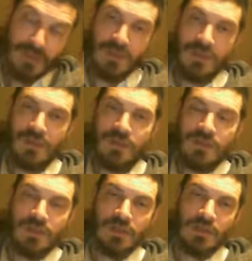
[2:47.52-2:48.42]
a
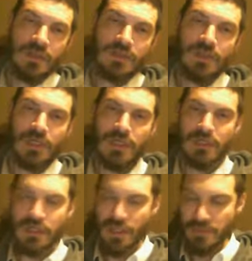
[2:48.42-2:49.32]
question on any
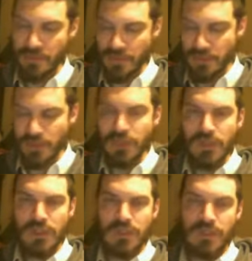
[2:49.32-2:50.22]
exam.
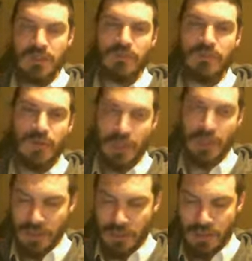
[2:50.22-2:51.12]
The simple way is
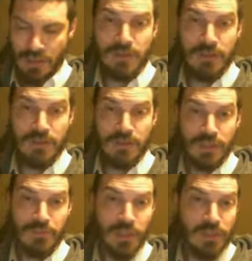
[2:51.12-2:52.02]
like this. You just
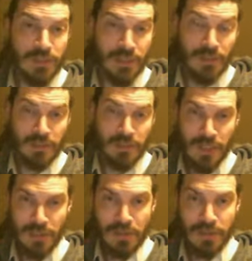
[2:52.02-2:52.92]
since they're
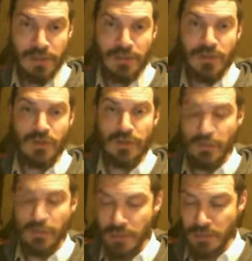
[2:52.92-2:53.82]
independent, we
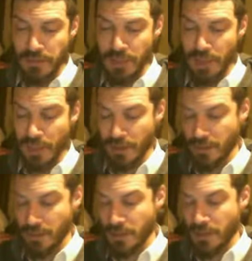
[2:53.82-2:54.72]
multiply
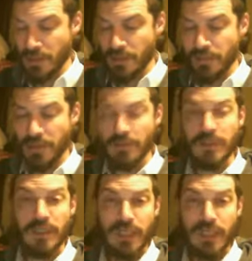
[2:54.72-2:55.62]

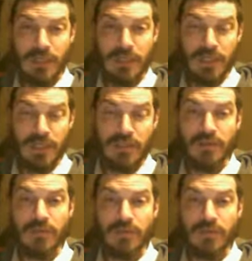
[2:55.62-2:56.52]
probability x is less than
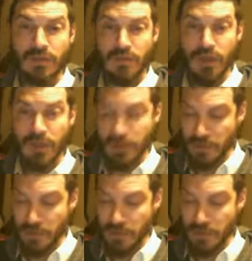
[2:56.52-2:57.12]
2 is 1